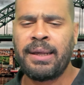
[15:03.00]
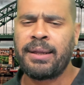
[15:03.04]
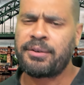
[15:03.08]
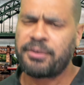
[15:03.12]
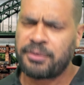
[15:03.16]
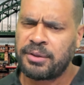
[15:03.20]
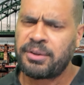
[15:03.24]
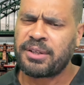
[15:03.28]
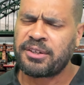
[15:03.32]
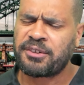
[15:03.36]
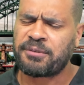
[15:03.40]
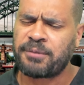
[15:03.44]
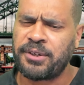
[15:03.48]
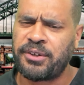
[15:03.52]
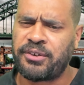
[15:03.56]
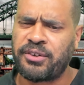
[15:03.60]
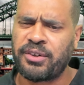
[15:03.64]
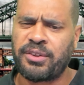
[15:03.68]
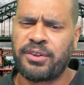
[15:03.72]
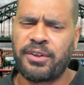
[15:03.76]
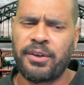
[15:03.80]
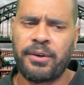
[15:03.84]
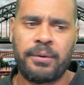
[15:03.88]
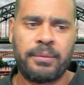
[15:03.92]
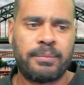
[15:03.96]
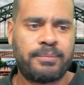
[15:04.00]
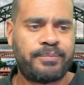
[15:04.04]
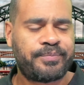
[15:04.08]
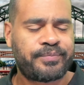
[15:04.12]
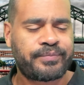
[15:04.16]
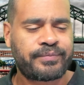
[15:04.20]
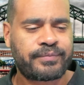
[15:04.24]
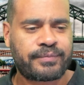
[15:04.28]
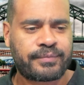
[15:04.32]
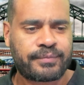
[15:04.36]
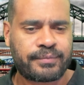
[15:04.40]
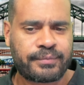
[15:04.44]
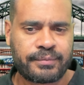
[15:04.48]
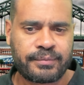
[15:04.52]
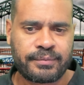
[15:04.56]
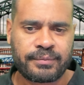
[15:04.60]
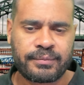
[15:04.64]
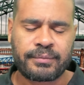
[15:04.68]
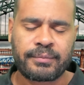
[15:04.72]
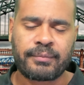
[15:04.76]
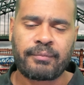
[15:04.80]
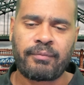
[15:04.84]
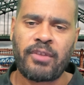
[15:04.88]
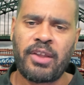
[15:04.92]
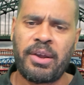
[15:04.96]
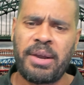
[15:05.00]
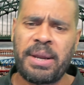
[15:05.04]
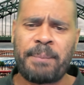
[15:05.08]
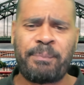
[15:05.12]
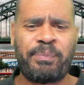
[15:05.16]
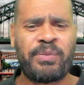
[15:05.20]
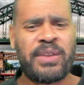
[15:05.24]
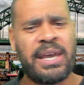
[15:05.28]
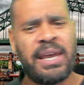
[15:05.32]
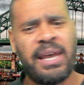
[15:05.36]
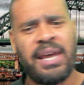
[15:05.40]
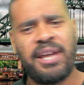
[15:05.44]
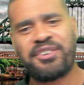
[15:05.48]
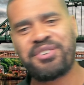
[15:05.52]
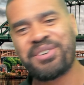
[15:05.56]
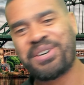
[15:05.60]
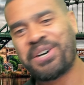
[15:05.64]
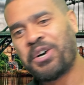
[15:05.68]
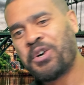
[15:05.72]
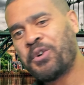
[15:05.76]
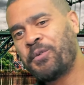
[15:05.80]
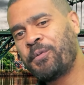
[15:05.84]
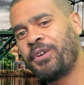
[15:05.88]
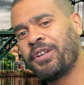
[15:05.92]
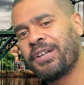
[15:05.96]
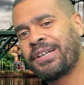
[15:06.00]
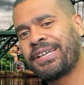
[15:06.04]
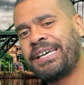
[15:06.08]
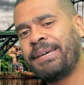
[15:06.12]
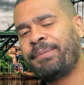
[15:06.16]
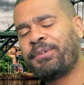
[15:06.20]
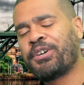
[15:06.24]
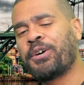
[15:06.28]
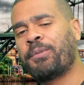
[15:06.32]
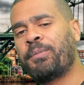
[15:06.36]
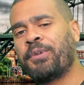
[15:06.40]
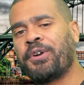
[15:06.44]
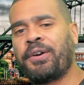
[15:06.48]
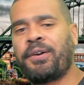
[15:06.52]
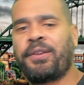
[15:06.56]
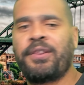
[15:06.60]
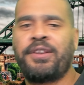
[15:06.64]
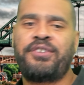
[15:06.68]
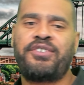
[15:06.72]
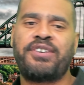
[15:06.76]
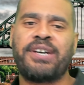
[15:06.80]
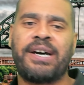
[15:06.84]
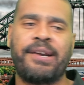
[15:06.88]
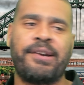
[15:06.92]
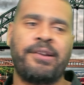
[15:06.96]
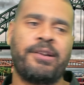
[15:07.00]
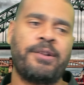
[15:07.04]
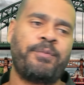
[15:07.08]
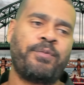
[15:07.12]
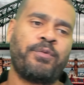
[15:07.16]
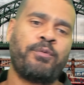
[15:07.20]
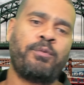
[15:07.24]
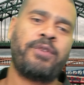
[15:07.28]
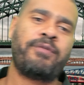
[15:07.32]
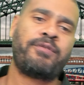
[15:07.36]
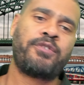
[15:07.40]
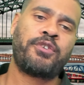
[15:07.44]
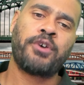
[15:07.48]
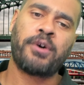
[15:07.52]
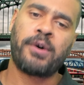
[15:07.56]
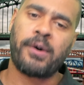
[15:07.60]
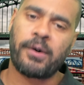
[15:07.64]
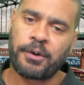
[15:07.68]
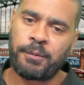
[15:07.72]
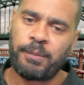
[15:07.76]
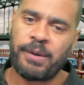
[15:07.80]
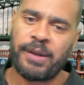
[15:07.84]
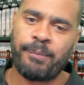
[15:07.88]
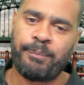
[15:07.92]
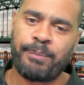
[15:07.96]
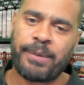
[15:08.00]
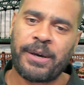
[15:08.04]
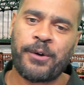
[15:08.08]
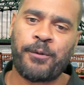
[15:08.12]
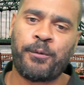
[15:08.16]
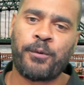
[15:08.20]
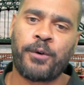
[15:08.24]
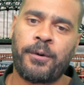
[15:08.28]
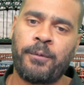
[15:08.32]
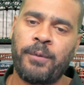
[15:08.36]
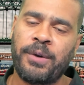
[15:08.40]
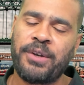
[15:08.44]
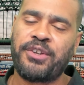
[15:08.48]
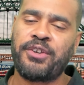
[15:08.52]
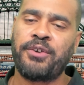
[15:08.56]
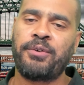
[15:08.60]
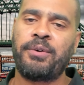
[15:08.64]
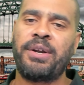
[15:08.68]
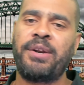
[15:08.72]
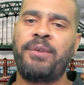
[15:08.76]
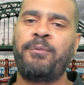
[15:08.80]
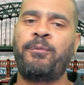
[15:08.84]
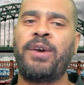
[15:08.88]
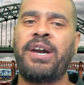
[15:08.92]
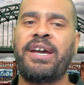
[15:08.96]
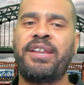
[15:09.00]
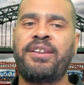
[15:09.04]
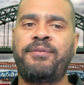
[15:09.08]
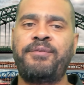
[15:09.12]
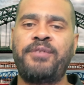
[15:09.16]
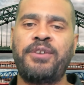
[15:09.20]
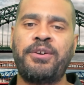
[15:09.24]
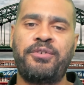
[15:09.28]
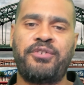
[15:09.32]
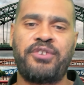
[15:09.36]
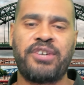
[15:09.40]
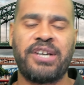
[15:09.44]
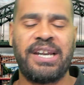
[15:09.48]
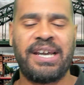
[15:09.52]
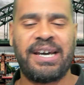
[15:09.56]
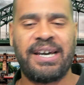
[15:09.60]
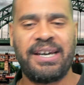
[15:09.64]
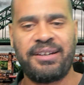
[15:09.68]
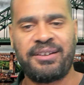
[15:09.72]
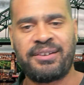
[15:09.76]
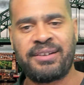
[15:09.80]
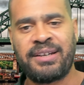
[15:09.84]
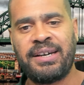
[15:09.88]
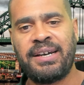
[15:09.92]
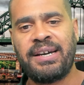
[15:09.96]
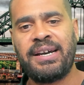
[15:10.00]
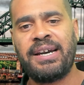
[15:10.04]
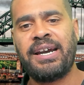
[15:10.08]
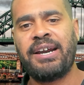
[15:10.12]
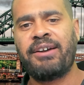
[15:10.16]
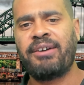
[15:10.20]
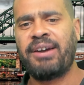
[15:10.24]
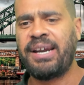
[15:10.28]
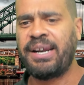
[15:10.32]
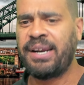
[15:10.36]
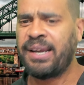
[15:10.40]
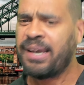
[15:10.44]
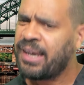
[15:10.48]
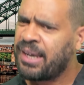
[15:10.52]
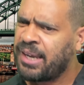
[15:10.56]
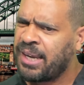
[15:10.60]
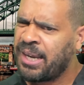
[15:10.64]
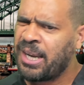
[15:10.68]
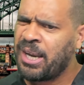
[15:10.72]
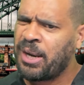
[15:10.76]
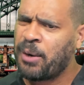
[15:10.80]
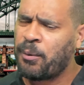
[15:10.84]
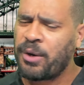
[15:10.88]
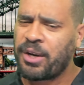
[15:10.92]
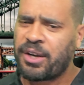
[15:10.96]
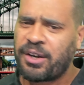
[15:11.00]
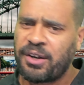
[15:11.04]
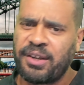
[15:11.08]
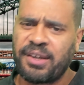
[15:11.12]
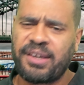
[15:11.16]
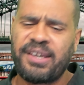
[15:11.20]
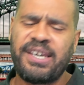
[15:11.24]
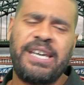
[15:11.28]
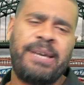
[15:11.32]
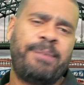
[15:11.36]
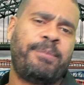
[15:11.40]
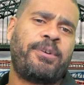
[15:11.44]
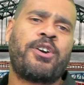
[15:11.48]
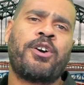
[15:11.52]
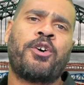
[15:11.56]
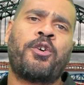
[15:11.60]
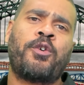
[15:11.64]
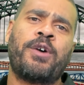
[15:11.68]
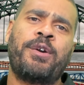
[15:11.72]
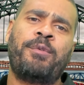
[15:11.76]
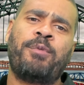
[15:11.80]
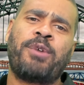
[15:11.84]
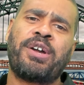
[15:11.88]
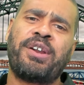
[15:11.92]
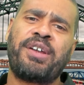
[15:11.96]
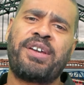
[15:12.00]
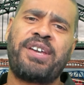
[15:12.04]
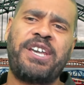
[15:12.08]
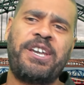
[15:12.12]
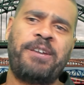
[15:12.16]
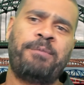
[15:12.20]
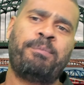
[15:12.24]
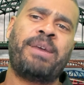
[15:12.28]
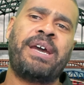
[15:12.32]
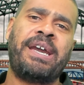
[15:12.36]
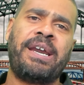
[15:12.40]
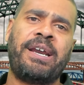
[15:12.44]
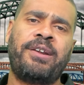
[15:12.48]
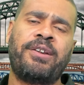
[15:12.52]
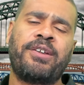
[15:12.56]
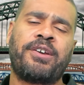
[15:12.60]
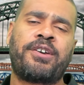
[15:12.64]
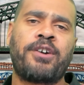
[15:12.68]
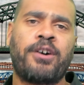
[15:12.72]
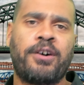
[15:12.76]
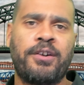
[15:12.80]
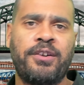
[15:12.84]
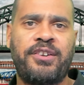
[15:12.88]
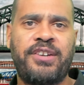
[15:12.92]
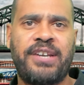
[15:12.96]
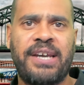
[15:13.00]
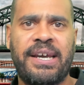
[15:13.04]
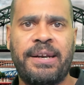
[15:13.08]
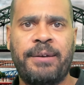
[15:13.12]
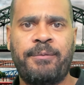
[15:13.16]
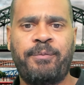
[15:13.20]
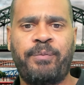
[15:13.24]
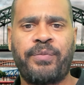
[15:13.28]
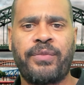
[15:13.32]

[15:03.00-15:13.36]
So that's what you should do. Right? So I hope you'll keep coming onto the channel. We've talked a bit about what we're doing and where the future lies. Right? We're going to keep going. We're going to keep making the content.